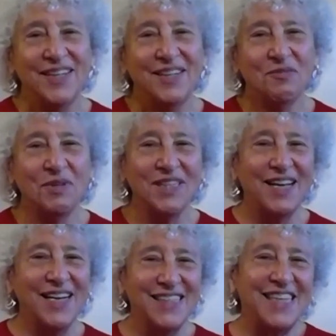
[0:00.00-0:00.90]

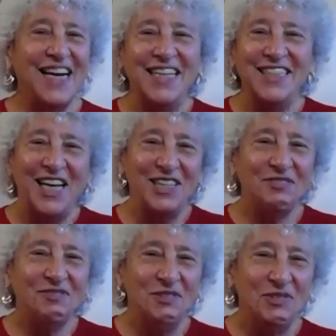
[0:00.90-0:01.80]
realize that I liked
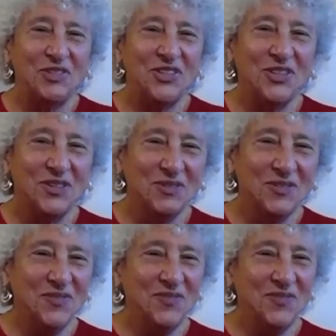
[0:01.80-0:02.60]
food too.